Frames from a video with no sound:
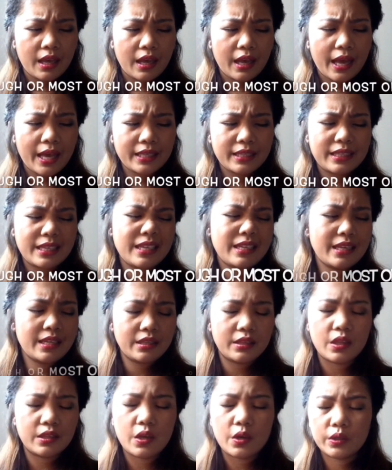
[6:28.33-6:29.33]
I
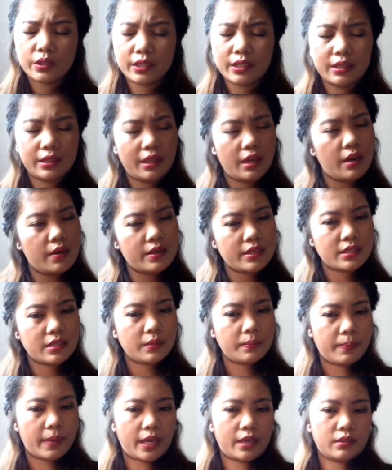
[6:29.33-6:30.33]
didn't know that there is
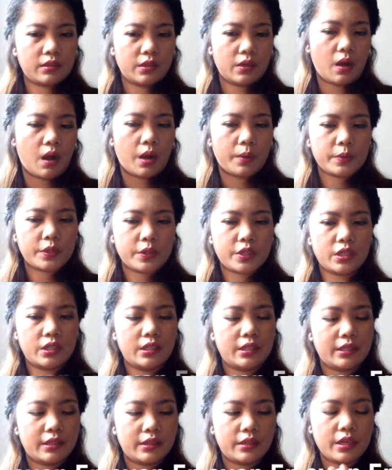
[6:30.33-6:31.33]
a better
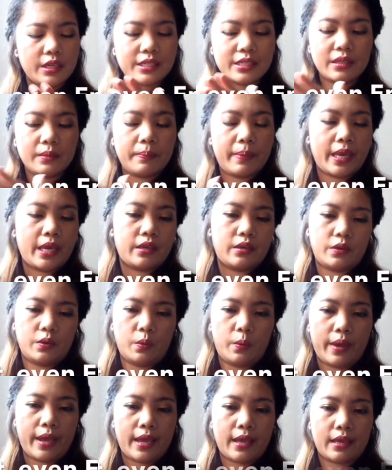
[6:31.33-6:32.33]
option, there's a better
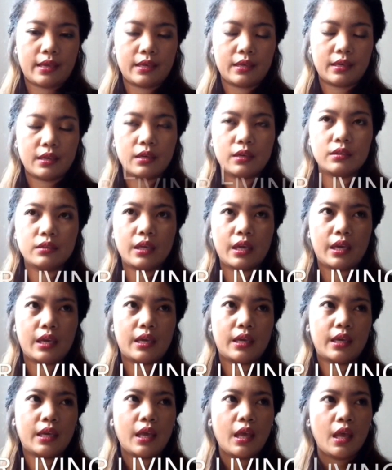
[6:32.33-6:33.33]
way.
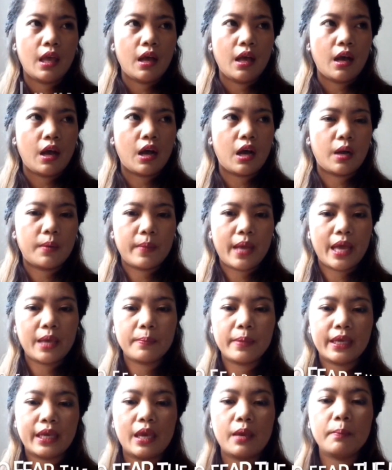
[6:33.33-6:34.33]
Okay, I
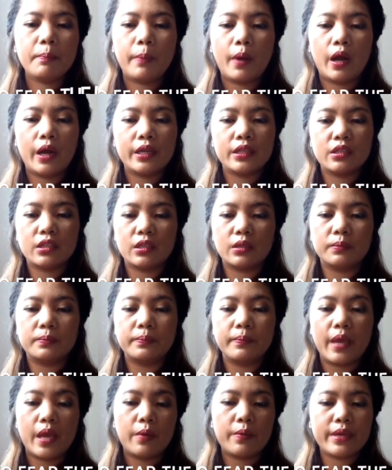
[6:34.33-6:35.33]
became part of
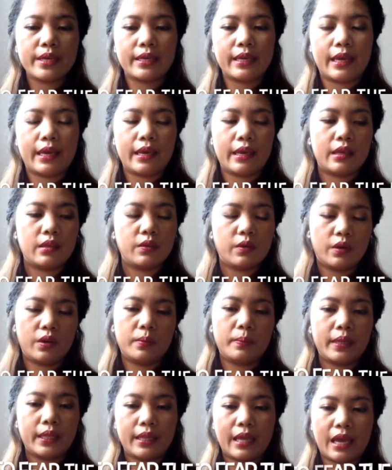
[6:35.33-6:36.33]
Mary Kay and
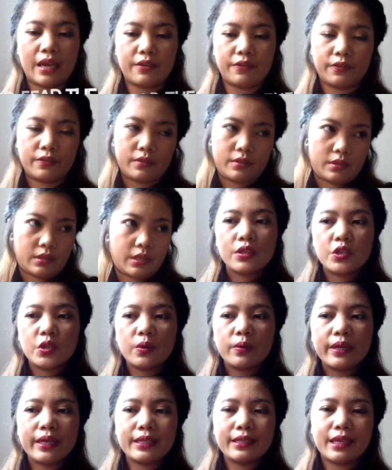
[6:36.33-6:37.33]
Herbalife.
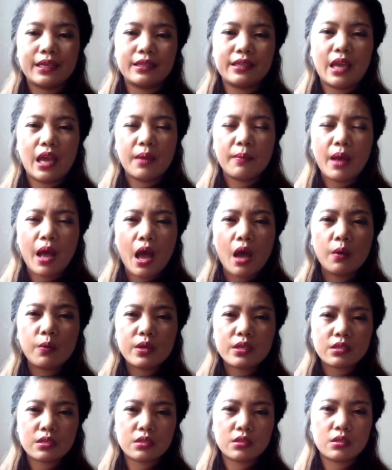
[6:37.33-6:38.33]
During that time, I
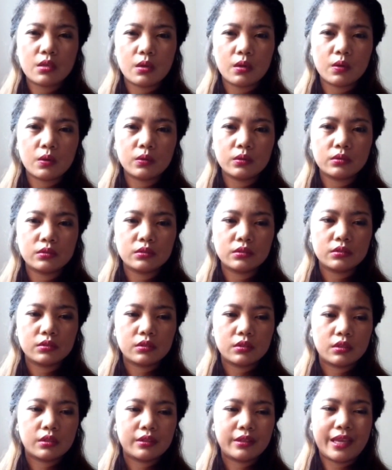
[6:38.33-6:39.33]
was so
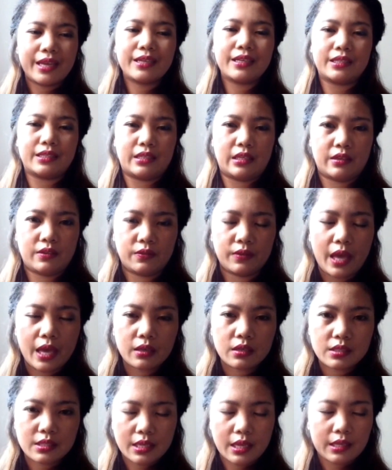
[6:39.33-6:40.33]
negative. I
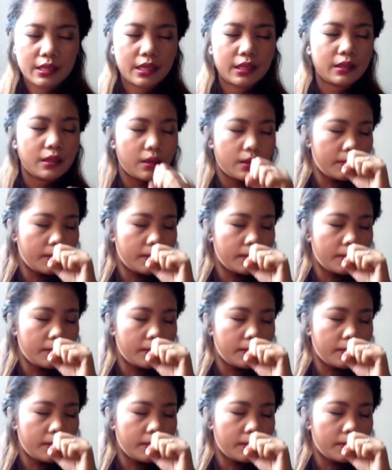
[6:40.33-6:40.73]
could say that